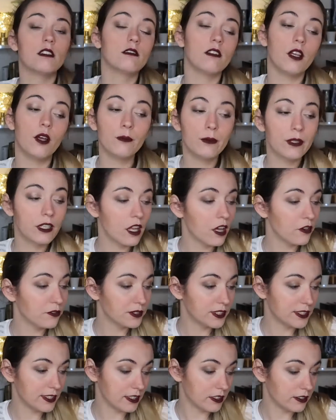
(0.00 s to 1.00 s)
a
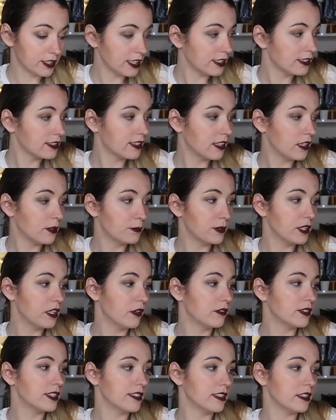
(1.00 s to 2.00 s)
beloved series,
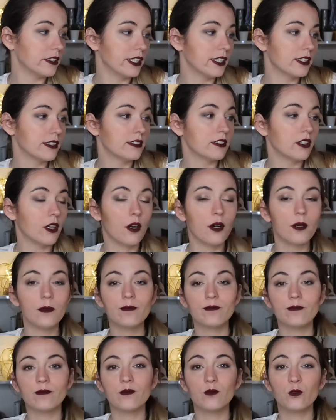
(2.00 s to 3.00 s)
So
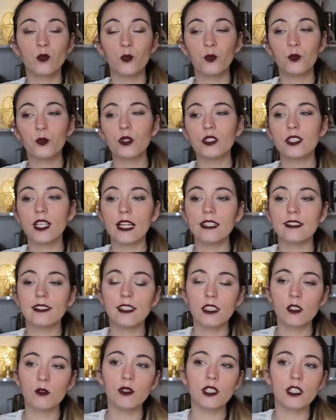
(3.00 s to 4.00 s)
would I
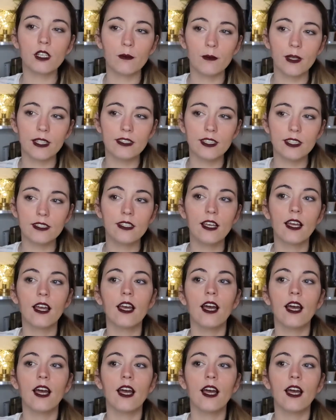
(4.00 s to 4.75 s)
still recommend it?